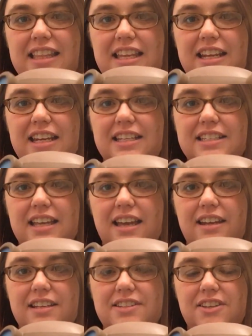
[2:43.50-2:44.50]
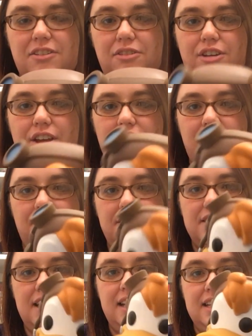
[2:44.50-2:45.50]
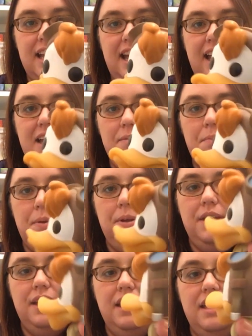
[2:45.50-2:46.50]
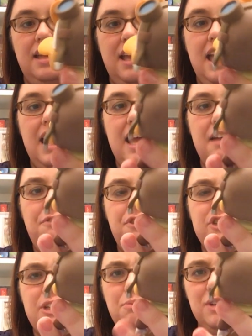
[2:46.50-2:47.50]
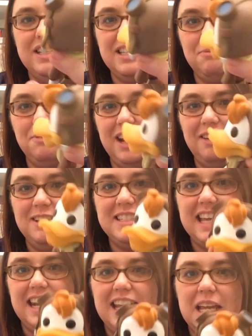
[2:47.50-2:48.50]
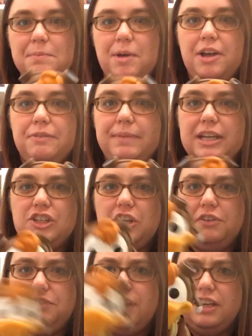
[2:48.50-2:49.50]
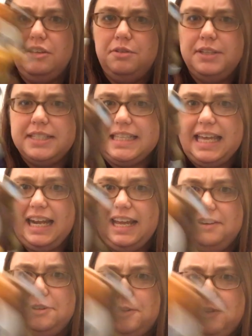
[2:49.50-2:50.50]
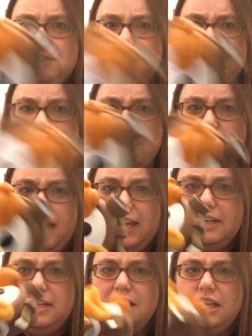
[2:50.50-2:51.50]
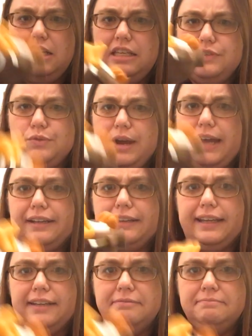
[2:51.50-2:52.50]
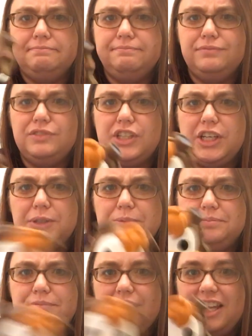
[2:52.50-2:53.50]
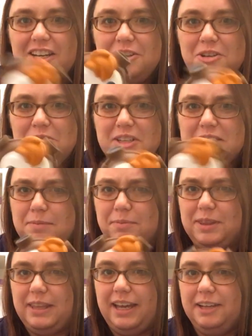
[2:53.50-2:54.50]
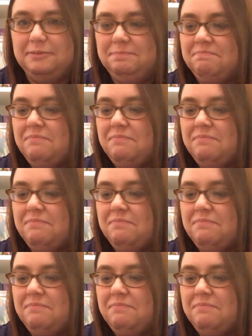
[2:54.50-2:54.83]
And he's got his little goggles on top. And for some reason, when I was getting him off my shelf, I noticed that, I don't know if you can hear that, he's rattling. So I don't know what's up with that.